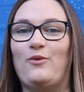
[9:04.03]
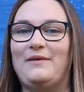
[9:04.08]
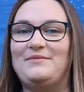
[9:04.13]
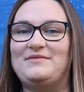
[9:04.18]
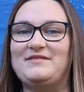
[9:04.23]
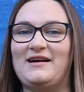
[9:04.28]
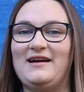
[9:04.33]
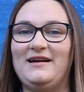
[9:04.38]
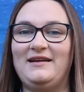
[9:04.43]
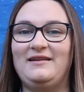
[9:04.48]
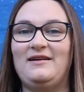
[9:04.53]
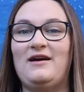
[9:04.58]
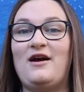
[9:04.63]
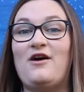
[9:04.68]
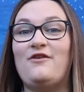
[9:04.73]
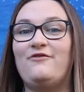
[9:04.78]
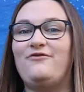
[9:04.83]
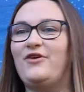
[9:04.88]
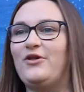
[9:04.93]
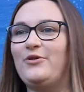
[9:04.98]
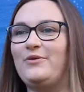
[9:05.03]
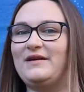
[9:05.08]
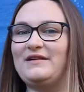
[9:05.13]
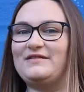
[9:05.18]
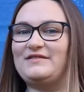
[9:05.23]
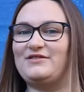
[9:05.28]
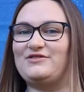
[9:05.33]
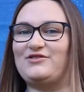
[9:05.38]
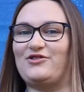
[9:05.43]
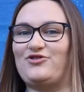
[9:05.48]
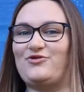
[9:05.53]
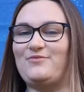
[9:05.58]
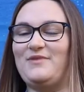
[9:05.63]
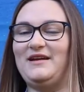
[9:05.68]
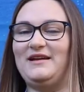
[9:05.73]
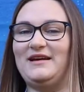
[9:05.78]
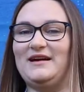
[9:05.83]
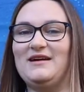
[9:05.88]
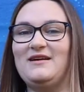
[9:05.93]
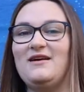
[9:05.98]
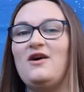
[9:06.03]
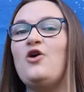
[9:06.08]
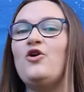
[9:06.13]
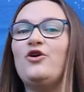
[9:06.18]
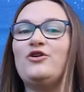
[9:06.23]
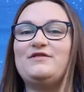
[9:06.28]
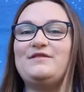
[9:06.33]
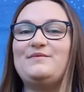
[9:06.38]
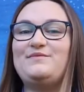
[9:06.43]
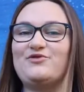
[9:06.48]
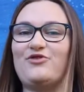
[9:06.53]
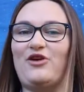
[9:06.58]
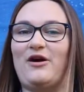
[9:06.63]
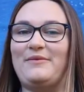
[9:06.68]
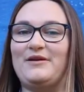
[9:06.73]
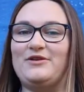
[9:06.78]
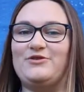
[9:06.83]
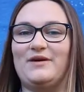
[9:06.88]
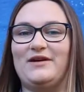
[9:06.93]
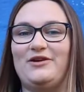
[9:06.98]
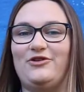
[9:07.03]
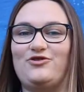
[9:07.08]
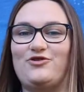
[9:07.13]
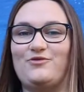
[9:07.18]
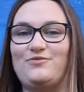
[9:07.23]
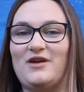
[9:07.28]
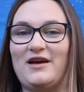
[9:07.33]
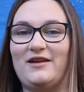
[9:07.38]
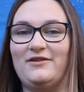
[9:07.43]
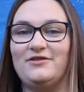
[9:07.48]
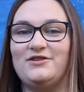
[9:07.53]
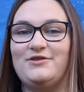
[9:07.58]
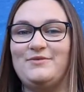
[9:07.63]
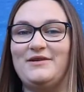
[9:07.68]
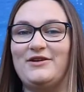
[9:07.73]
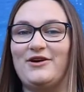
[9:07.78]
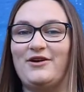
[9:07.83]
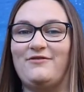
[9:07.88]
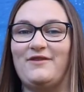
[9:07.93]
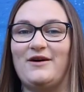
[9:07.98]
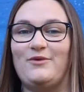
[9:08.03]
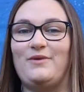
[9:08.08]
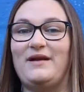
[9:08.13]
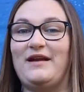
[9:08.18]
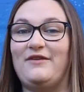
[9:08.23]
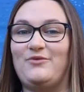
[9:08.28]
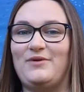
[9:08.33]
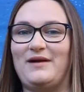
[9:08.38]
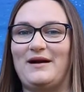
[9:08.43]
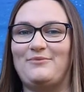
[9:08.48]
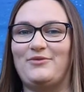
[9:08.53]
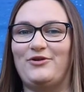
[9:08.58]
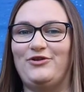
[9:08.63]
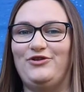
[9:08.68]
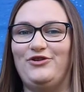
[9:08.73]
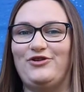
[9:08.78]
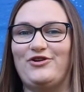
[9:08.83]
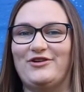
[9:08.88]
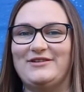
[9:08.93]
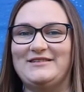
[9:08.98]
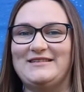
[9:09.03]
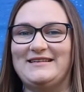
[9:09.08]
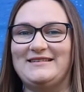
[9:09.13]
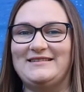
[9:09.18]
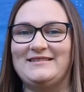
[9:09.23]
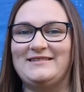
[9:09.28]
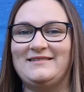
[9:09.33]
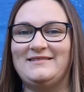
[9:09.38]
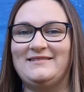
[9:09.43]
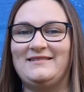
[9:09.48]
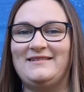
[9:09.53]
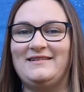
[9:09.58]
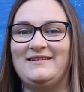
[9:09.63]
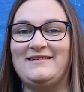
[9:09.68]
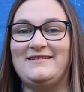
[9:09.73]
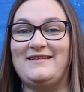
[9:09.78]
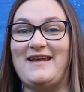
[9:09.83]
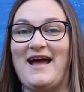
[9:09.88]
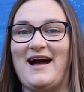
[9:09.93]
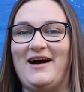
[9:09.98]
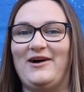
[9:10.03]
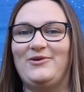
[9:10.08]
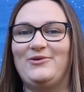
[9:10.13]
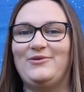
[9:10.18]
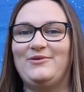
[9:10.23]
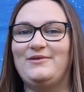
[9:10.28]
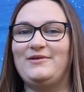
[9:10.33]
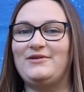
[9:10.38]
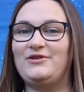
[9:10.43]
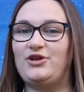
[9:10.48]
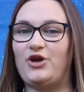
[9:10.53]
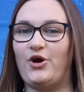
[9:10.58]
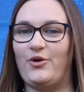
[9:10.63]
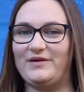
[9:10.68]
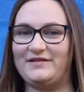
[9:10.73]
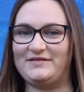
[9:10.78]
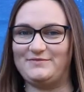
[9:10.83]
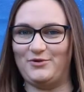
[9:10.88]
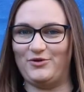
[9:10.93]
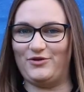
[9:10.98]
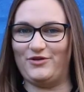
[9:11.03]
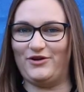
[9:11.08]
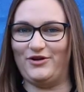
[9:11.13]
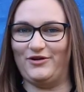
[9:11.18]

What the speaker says: website, following us on social media, or subscribing to our YouTube channel to be notified whenever we upload new content. Now, go explore the